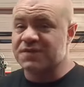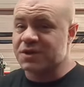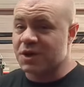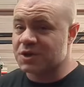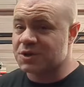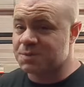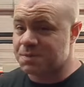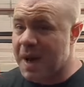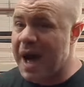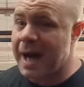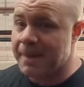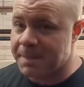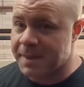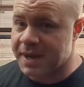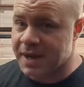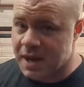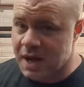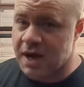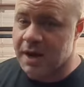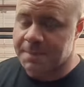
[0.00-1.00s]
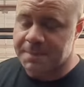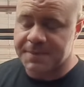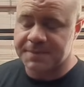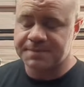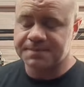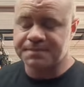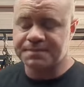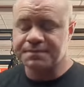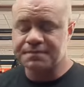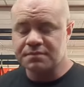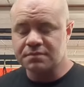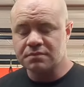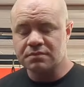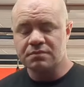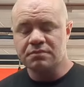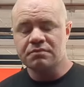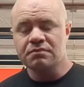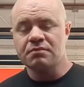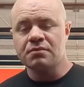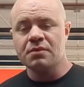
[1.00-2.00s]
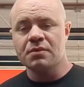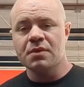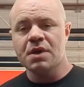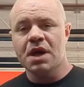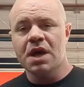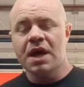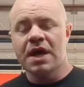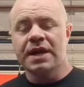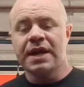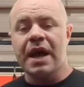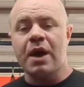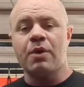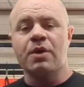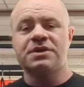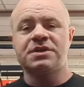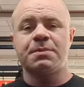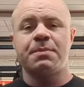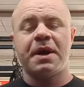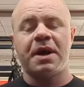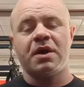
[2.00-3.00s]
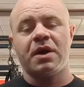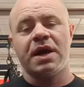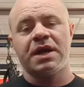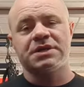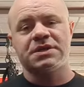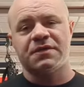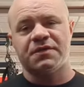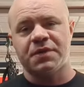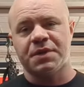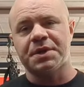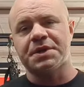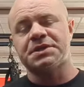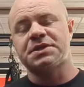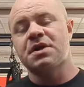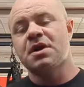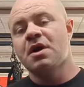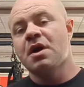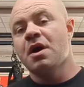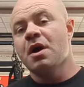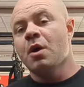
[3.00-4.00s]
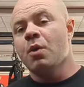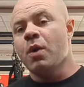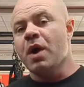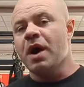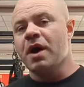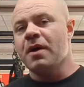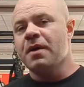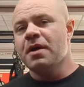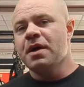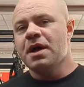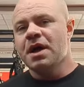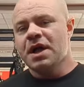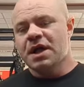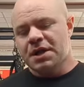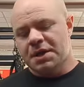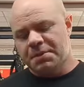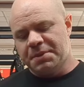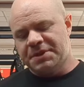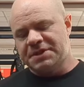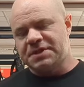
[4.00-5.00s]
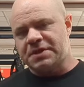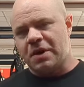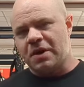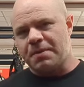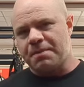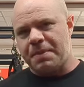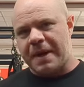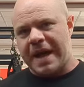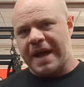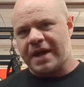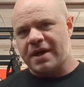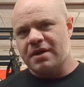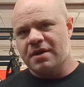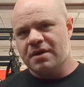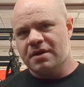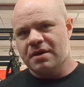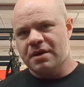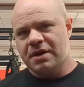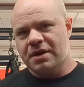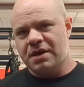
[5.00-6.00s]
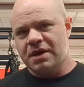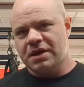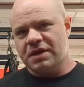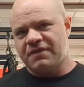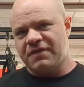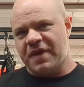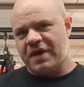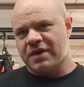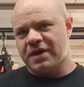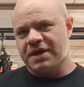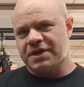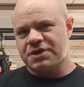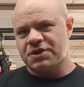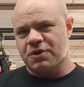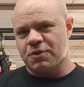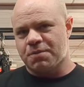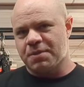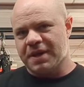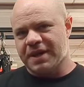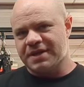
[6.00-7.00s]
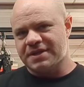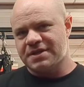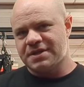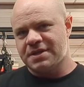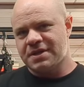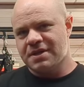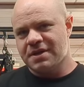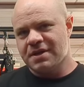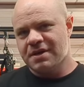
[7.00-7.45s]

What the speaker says: starts popping up. Now, what's a better answer for this? Well, let me start back in the foundational place